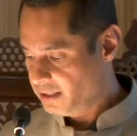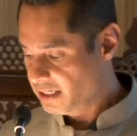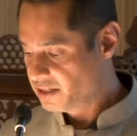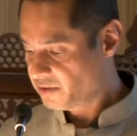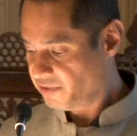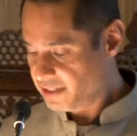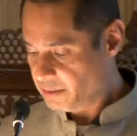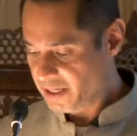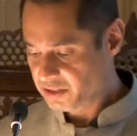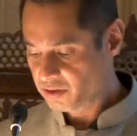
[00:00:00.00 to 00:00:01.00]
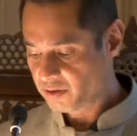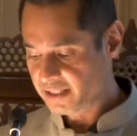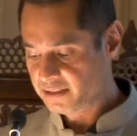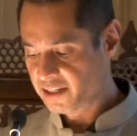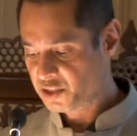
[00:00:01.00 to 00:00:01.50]
It is a fundamental
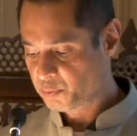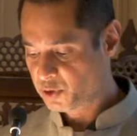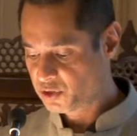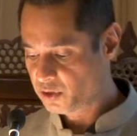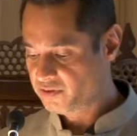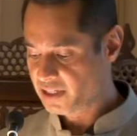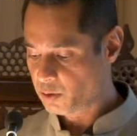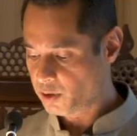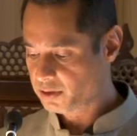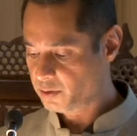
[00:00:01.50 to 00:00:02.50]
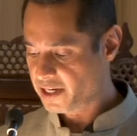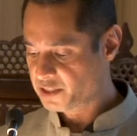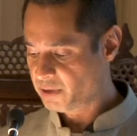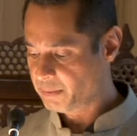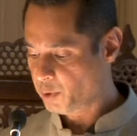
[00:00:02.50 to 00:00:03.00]
right that is preserved and
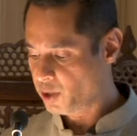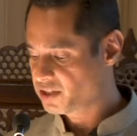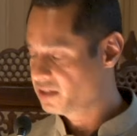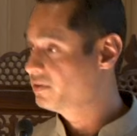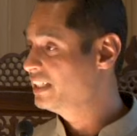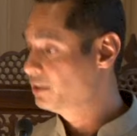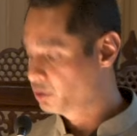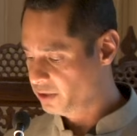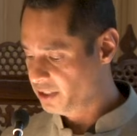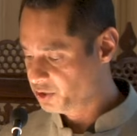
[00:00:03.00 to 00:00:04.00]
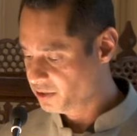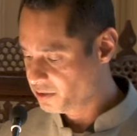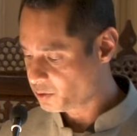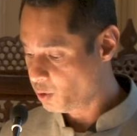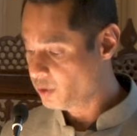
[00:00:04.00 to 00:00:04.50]
authorized by positive legal
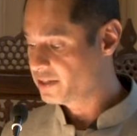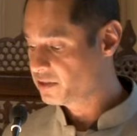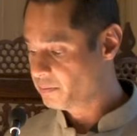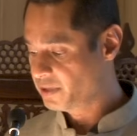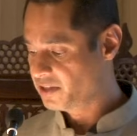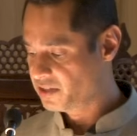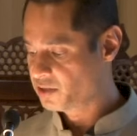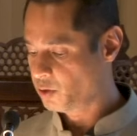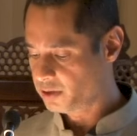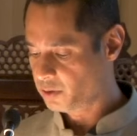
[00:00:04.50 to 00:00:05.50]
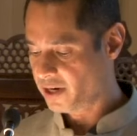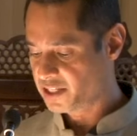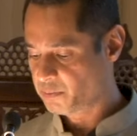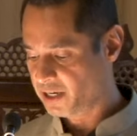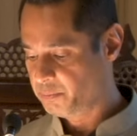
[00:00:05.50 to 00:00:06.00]
traditions, or in some cases,
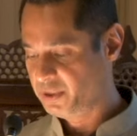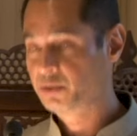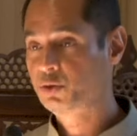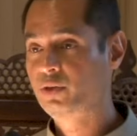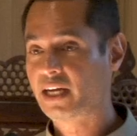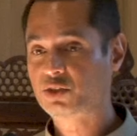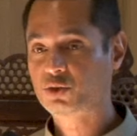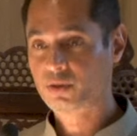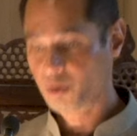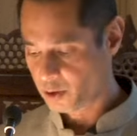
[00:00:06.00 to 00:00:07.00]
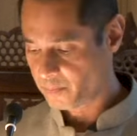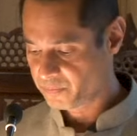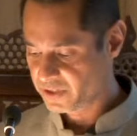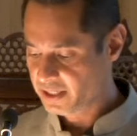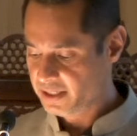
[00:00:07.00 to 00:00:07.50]
authorized by appeal to natural law.
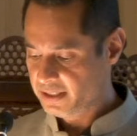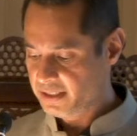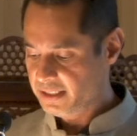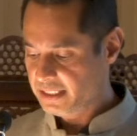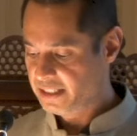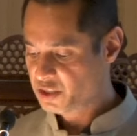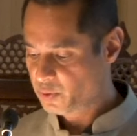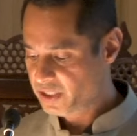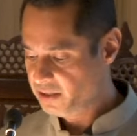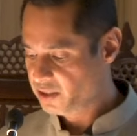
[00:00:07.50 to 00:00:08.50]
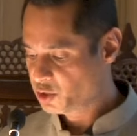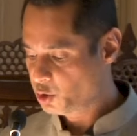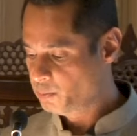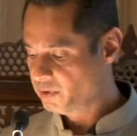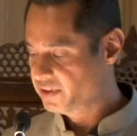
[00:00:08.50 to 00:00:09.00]
It is within the
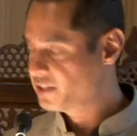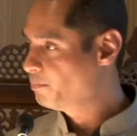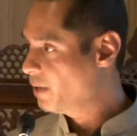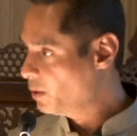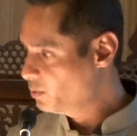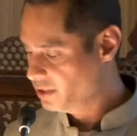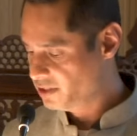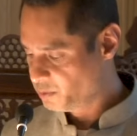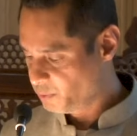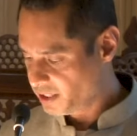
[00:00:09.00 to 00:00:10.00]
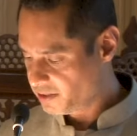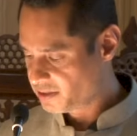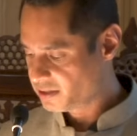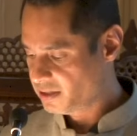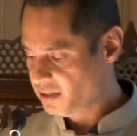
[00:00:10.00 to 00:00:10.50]
scope of this bounded
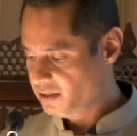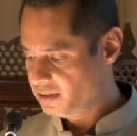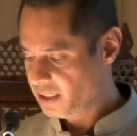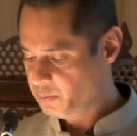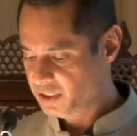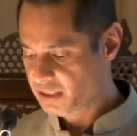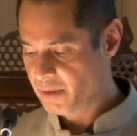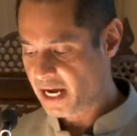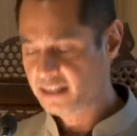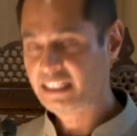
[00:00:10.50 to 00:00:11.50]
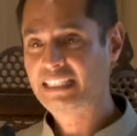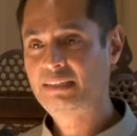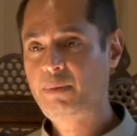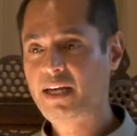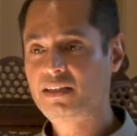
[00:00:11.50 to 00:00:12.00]
space that we demand
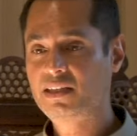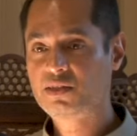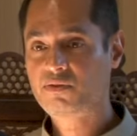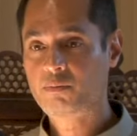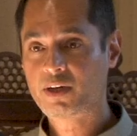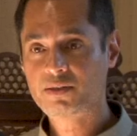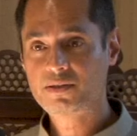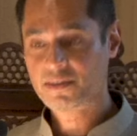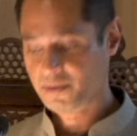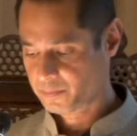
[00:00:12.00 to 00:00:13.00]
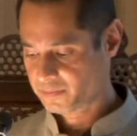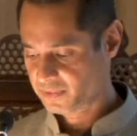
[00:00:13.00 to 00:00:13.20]
independence from others,